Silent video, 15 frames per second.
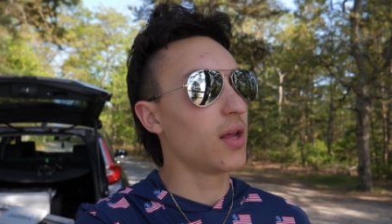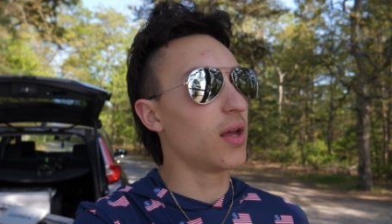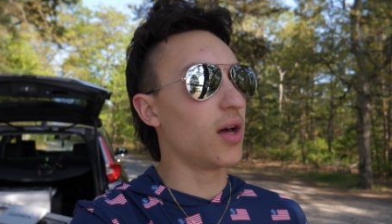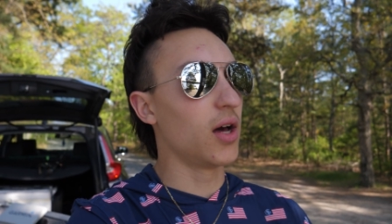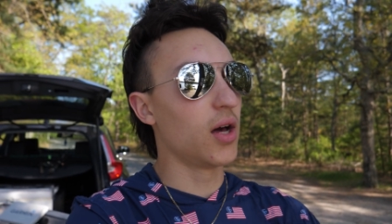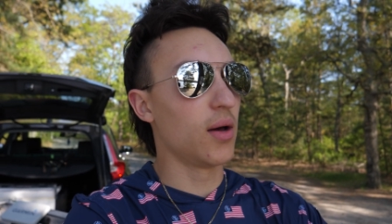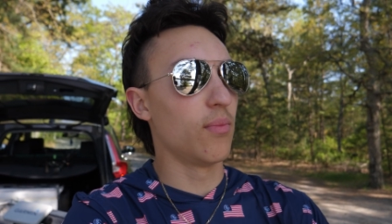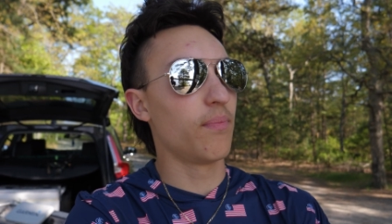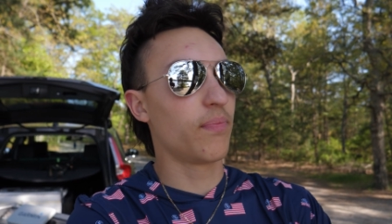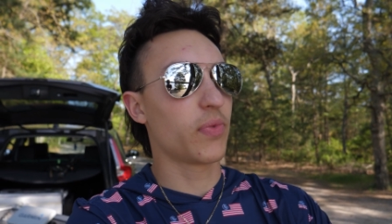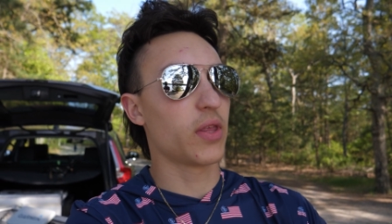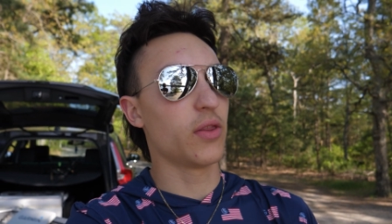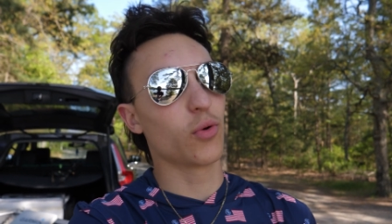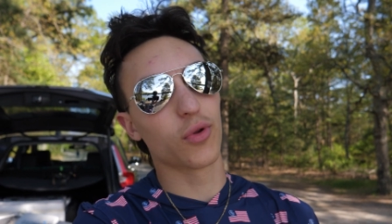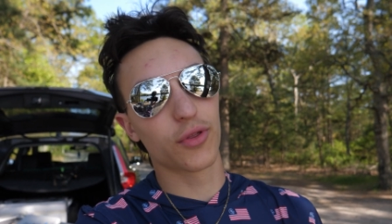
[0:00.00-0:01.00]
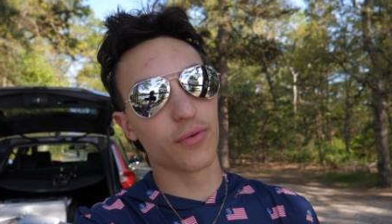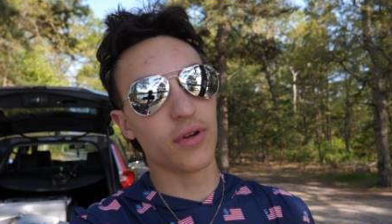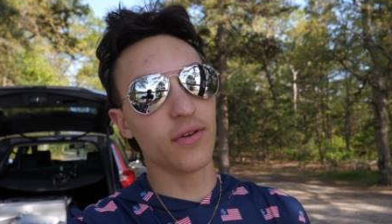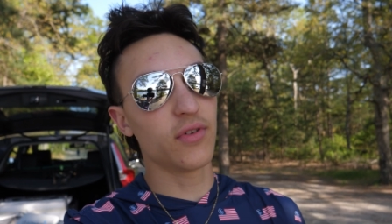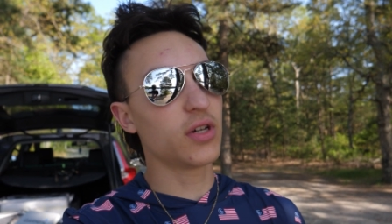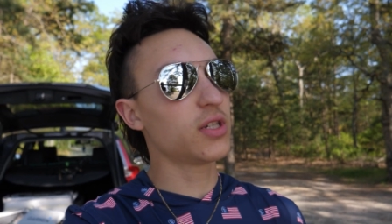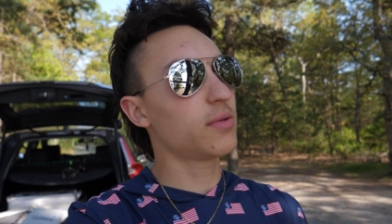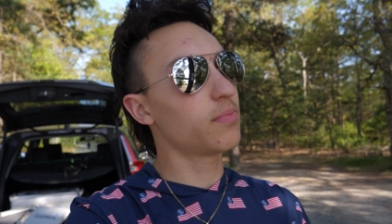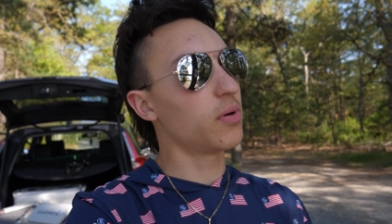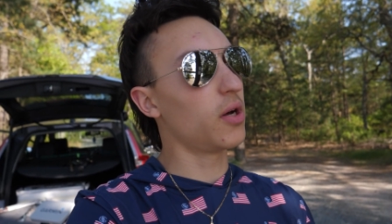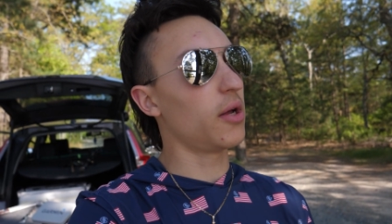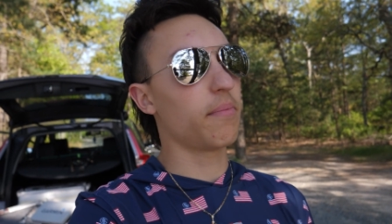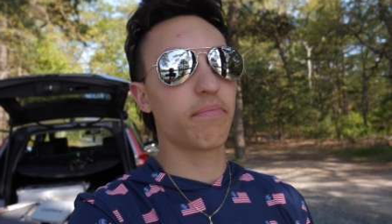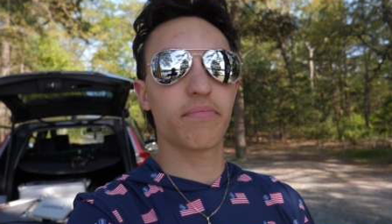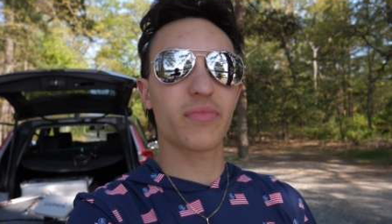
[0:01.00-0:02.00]
Um, there were three of us,
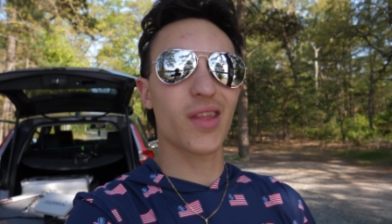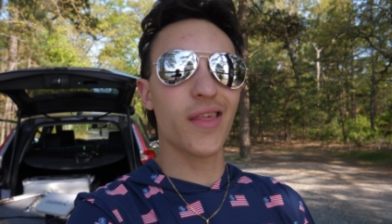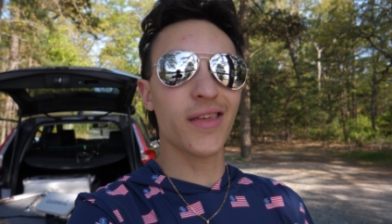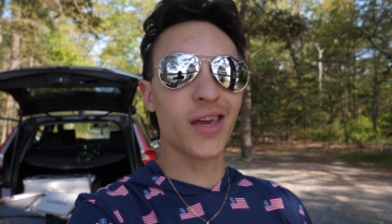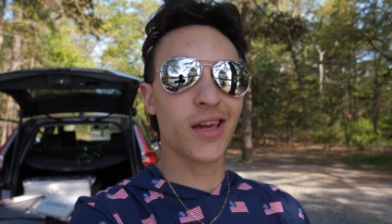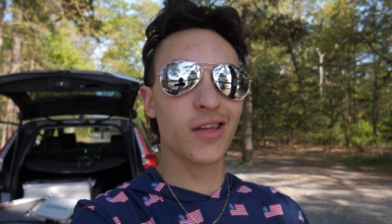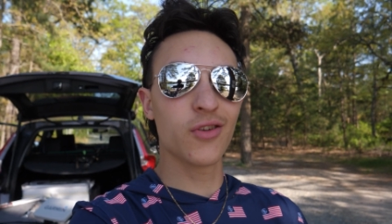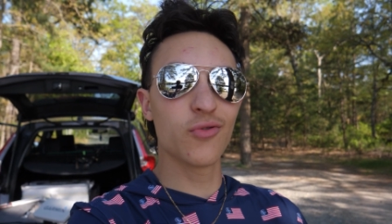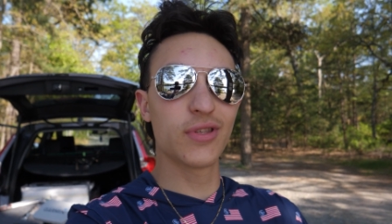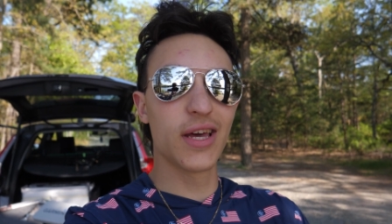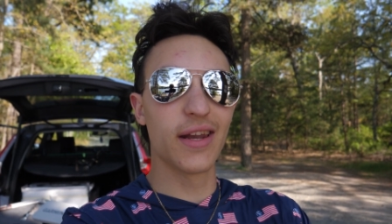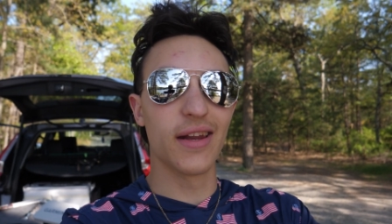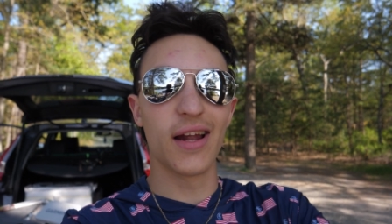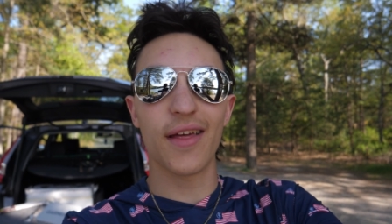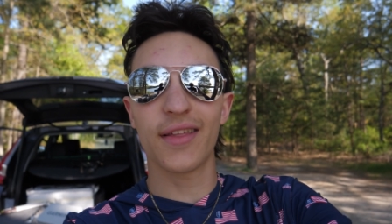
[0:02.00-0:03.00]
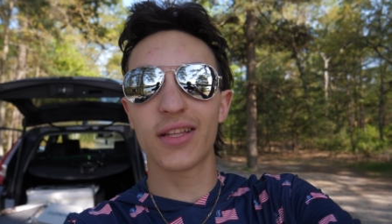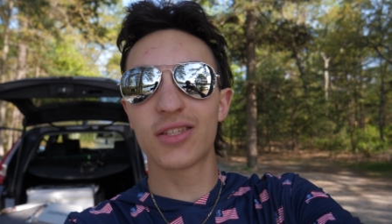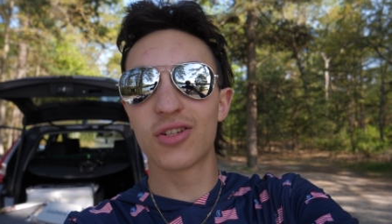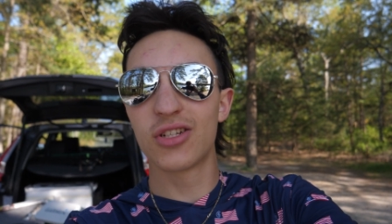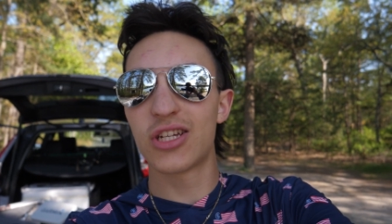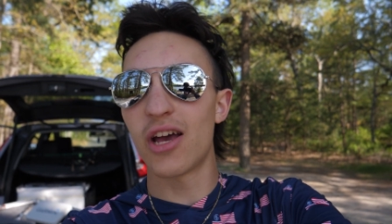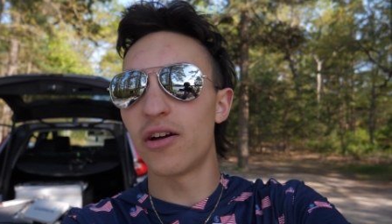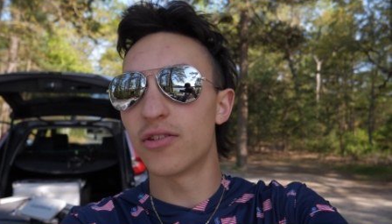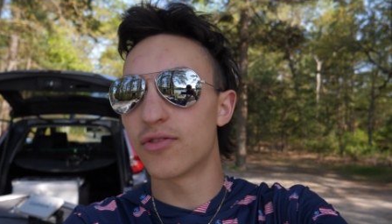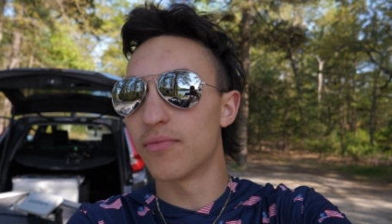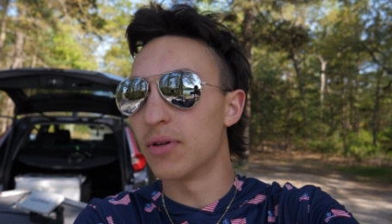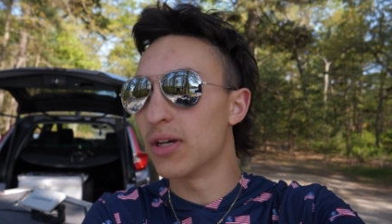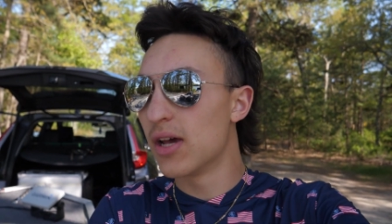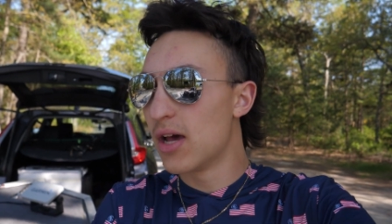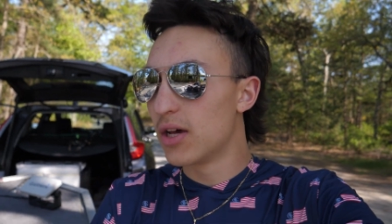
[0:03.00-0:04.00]
but I think we can do 10 today. I think it's a good challenge
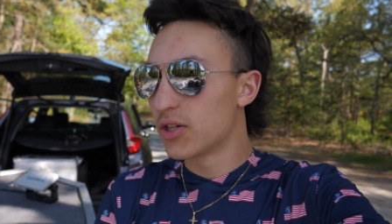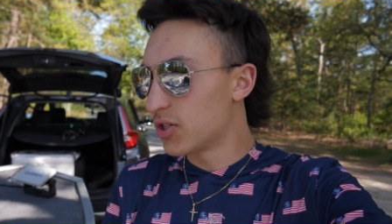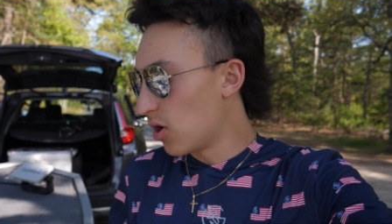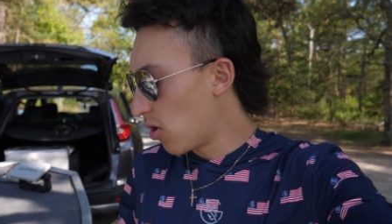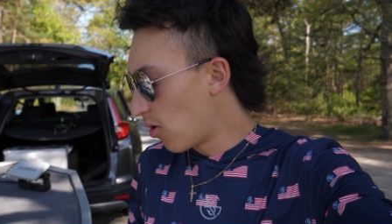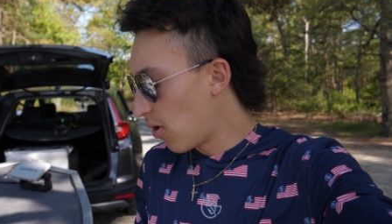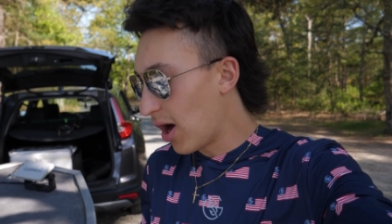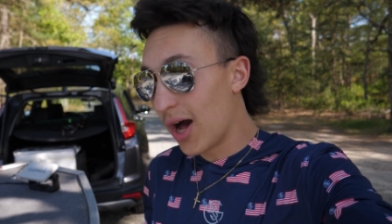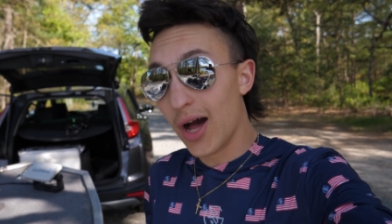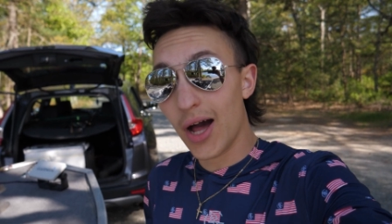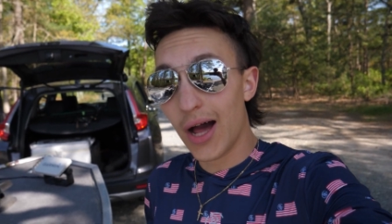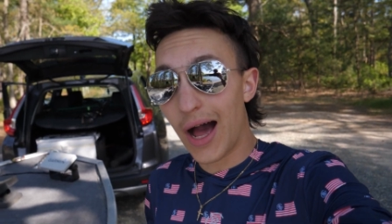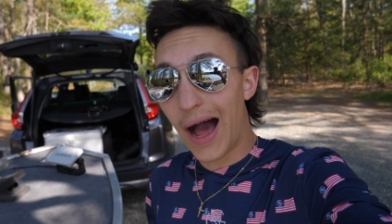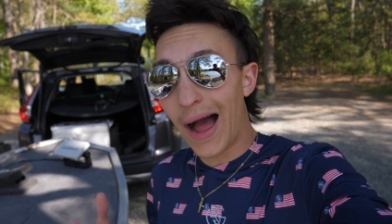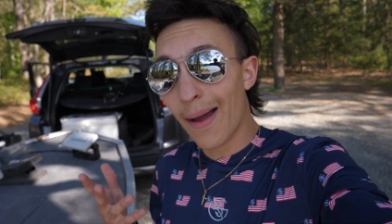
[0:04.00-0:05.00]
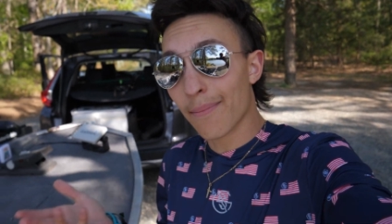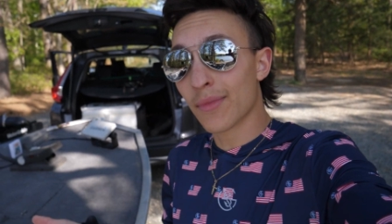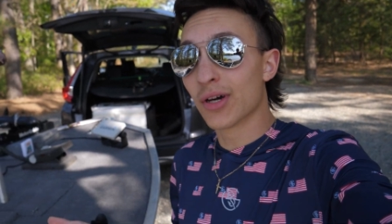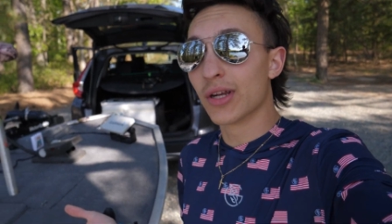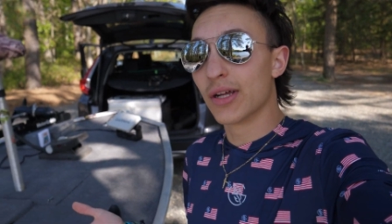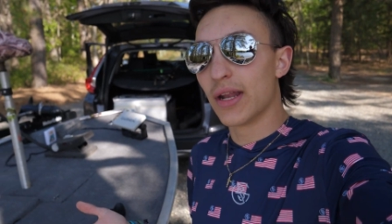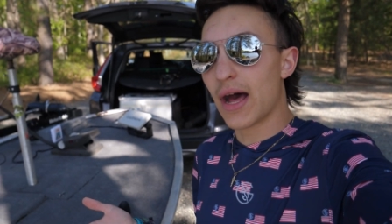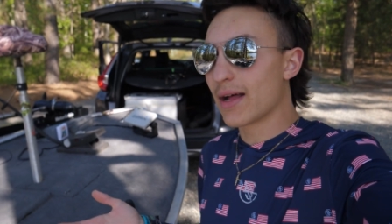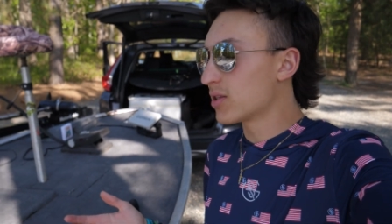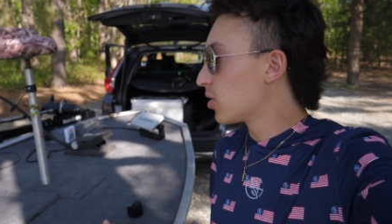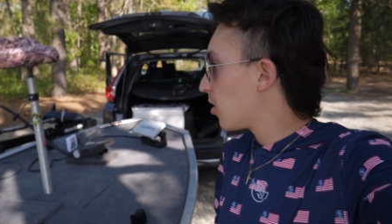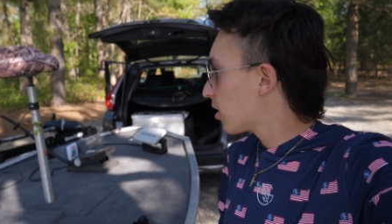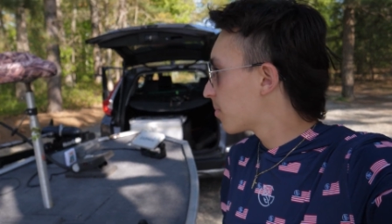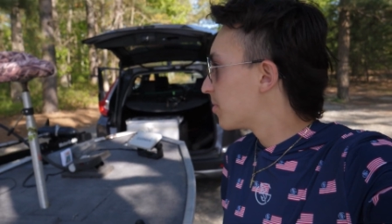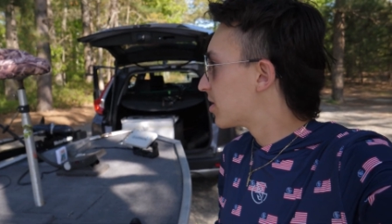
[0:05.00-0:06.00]
for me. So uh, I'm gonna not talk